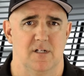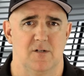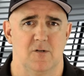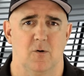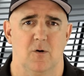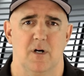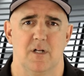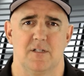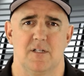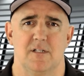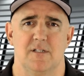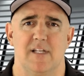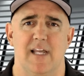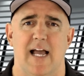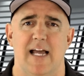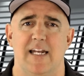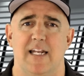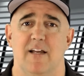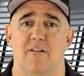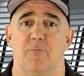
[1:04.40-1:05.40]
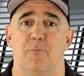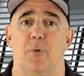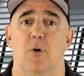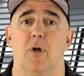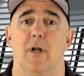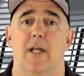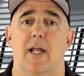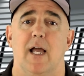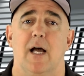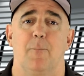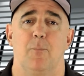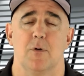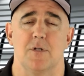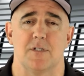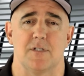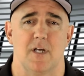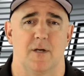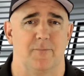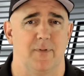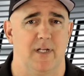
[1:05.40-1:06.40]
Endurance is the idea of putting up with
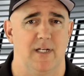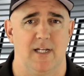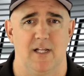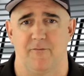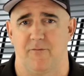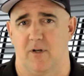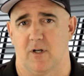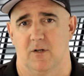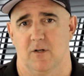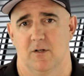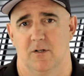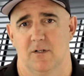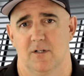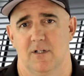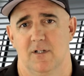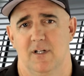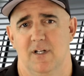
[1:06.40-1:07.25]
something difficult.